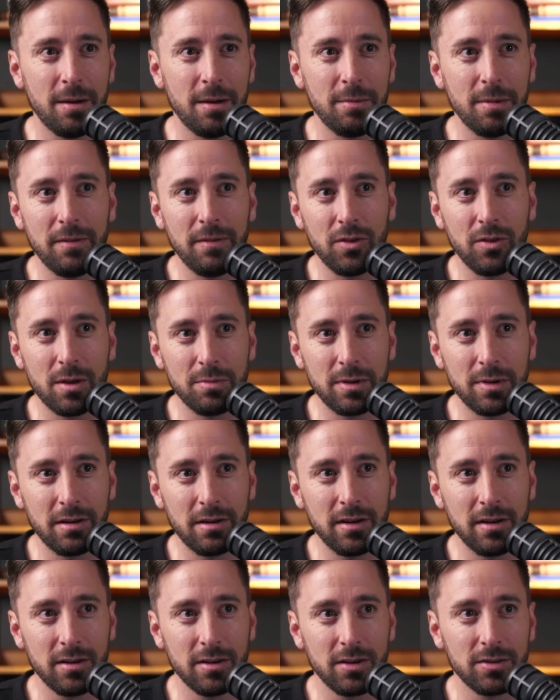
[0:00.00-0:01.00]
If you come down
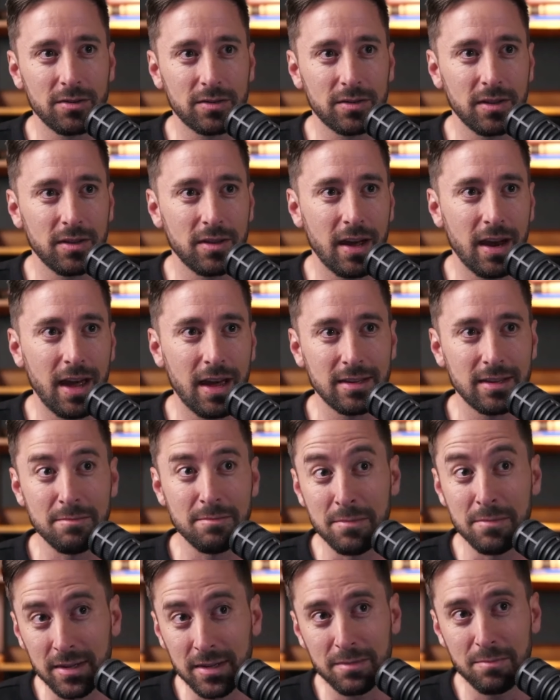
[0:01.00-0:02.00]
here, you'll see that it has a
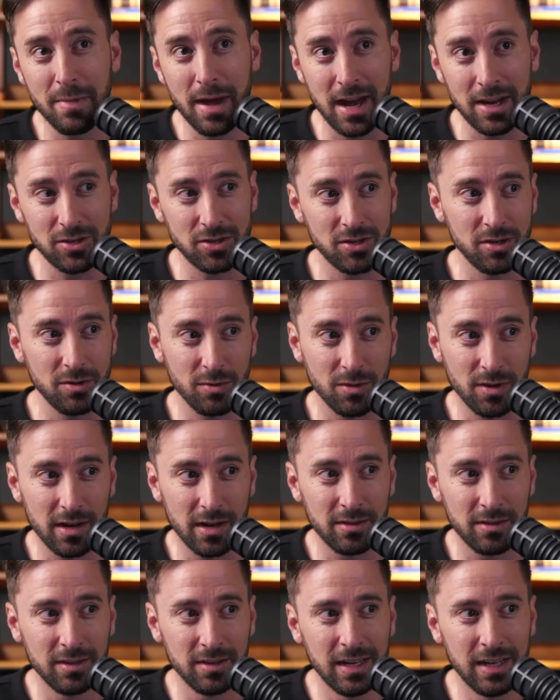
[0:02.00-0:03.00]
mismatched
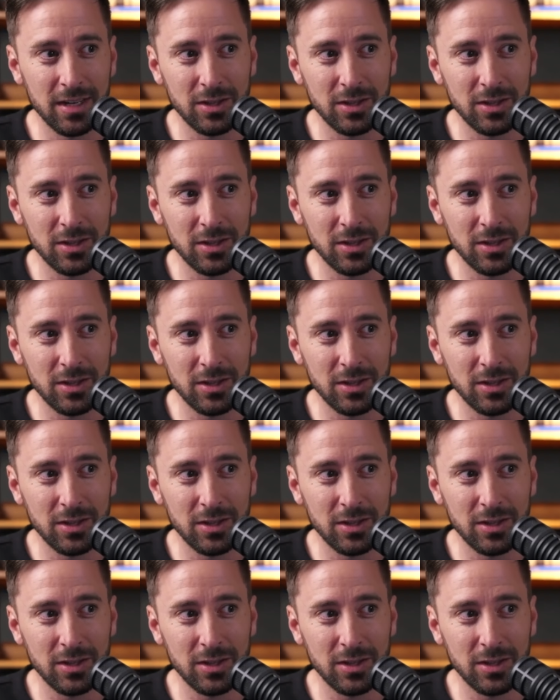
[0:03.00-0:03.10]
URL.